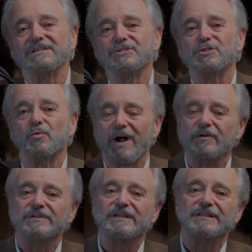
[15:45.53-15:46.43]

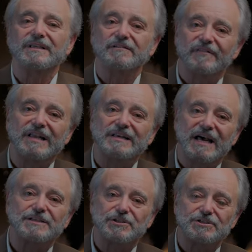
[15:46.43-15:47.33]
surrounding the event
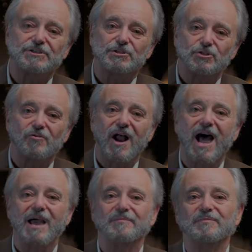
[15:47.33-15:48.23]
I just
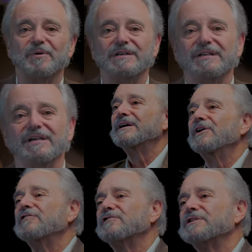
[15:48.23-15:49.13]
described, but
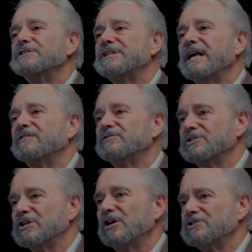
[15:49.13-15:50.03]
for the sake of
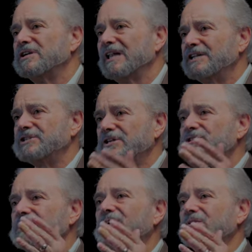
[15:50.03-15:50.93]
discussion, let's
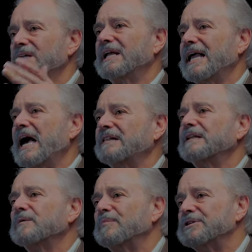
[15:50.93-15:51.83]
consider that a
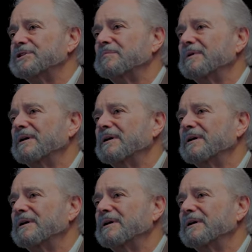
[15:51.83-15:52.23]
Catholic bishop